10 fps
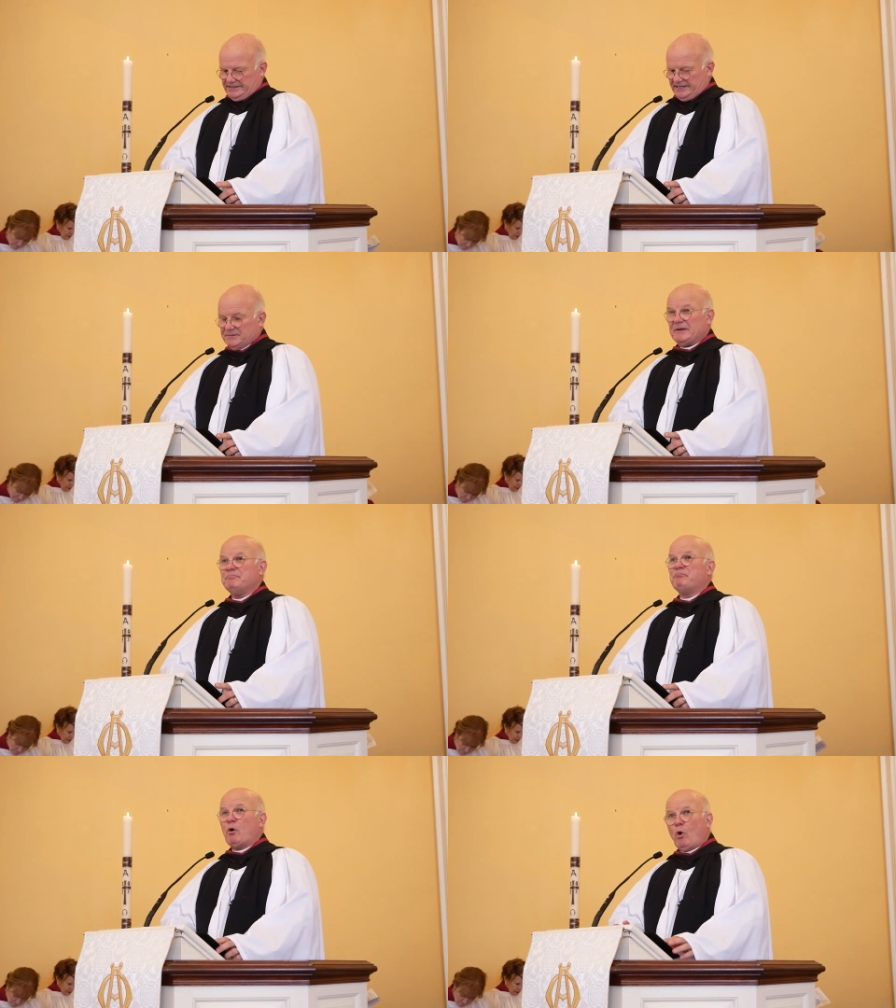It's
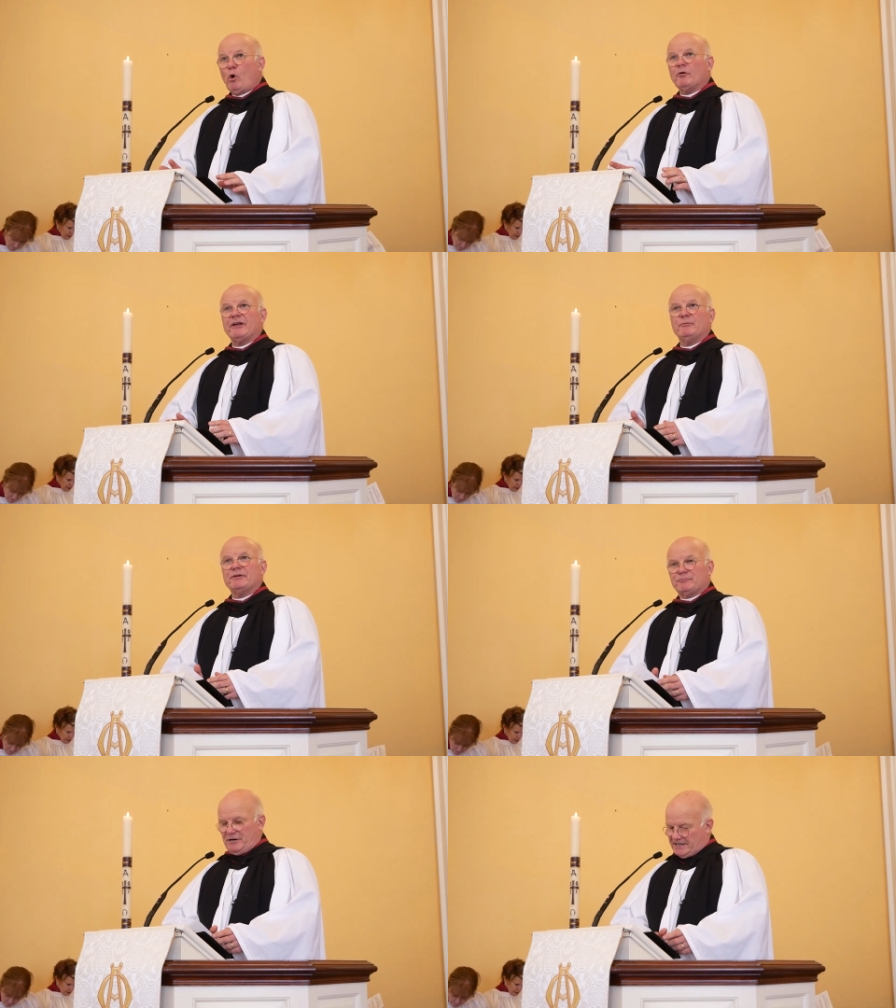been pouring
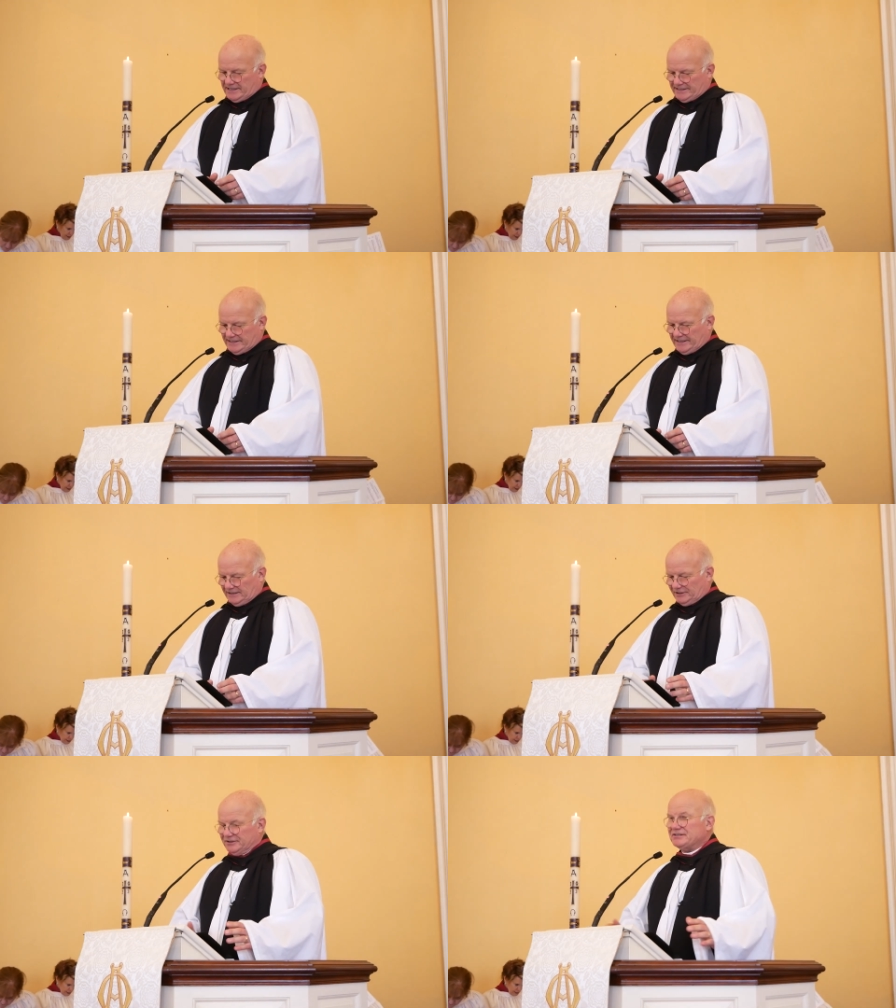with rain in
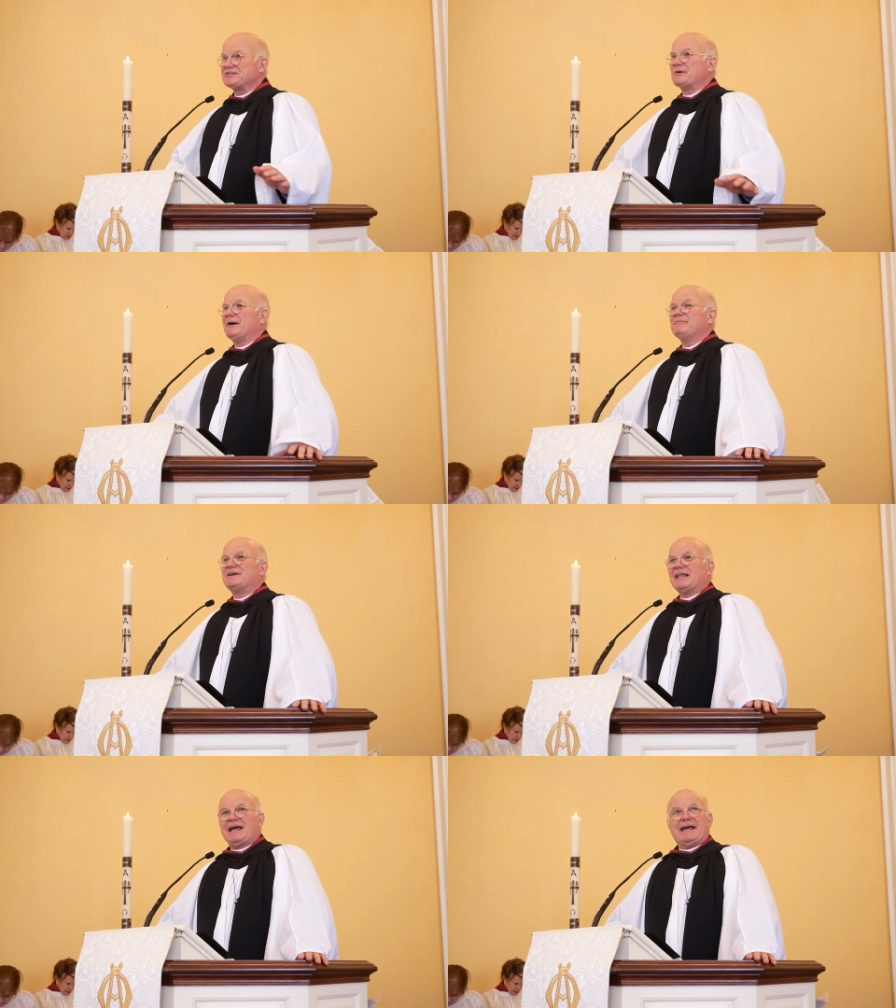England, so I'm
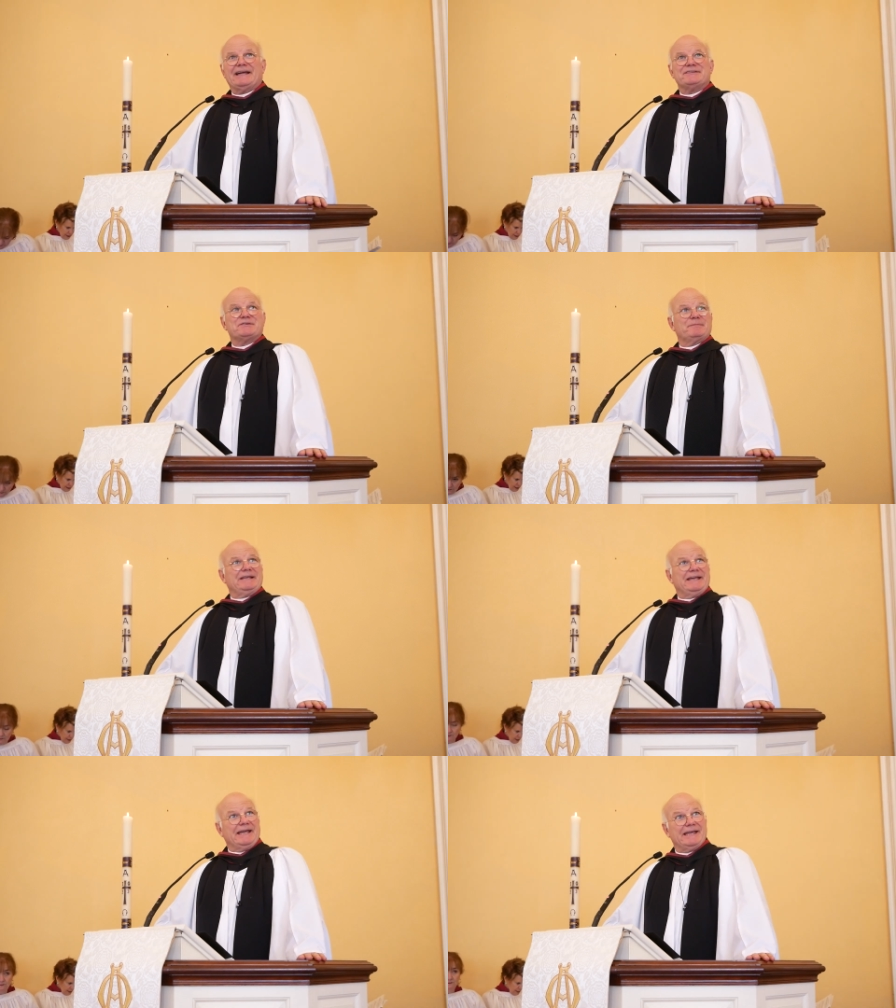glad to be
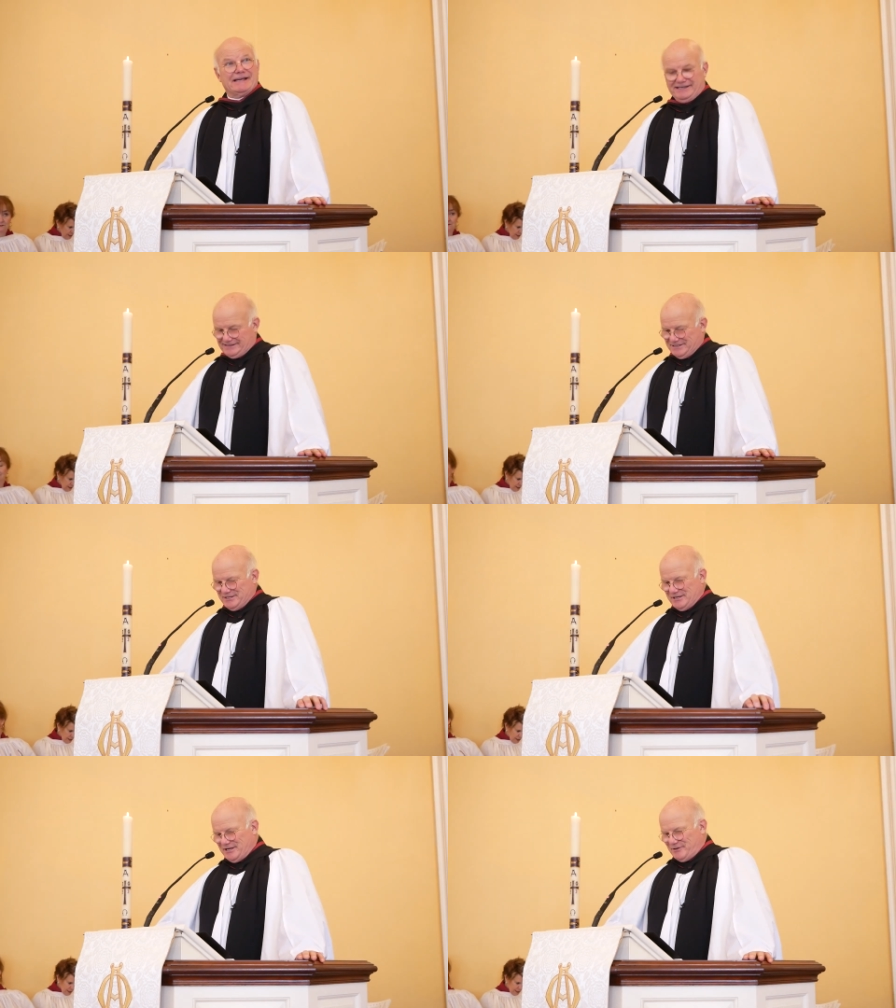here
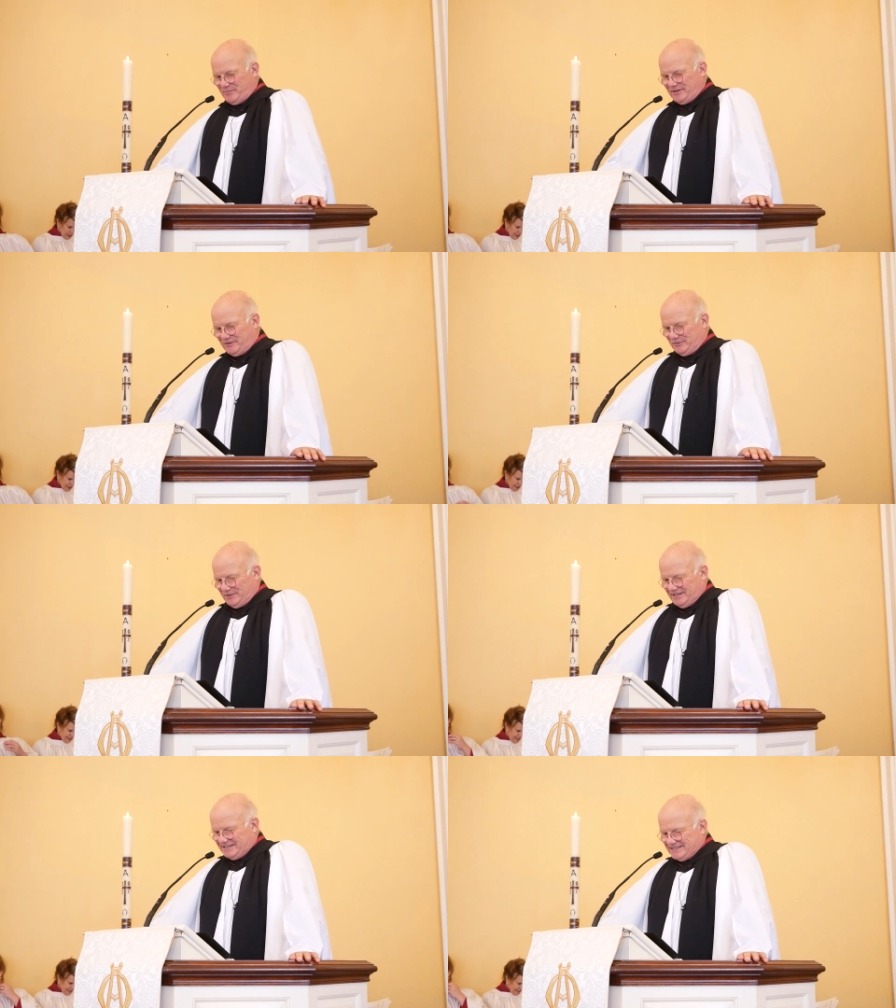uh, with
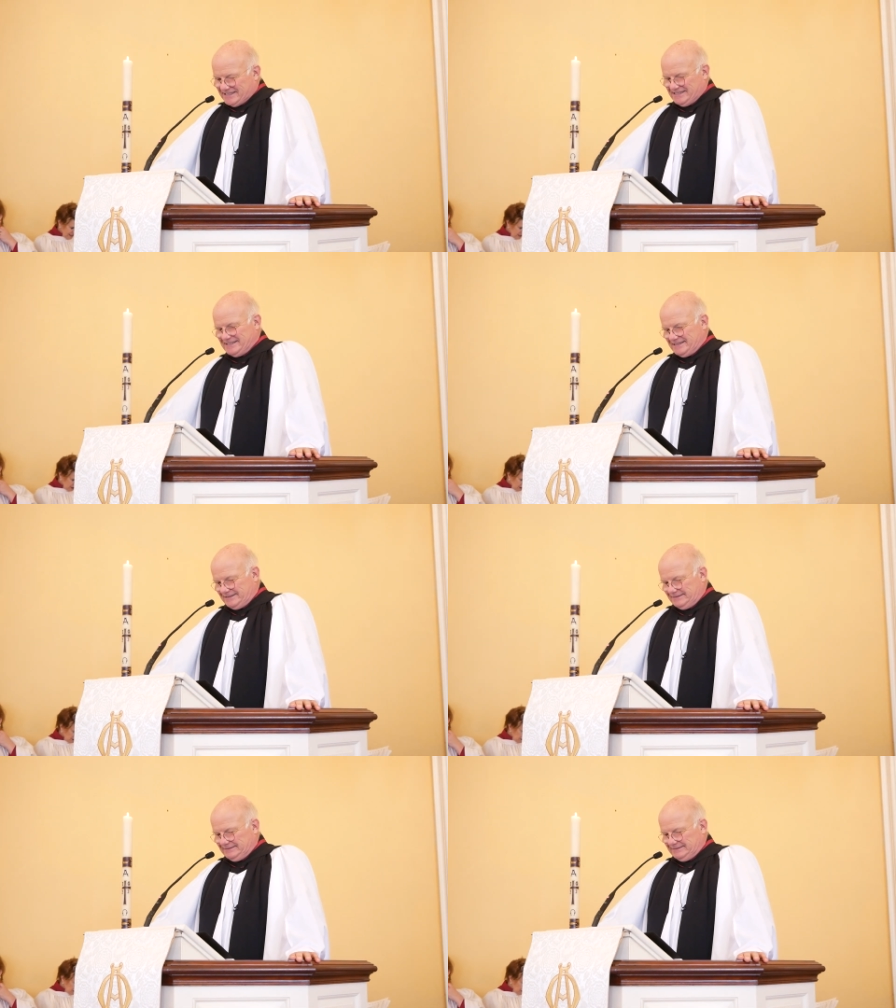you at this Easter.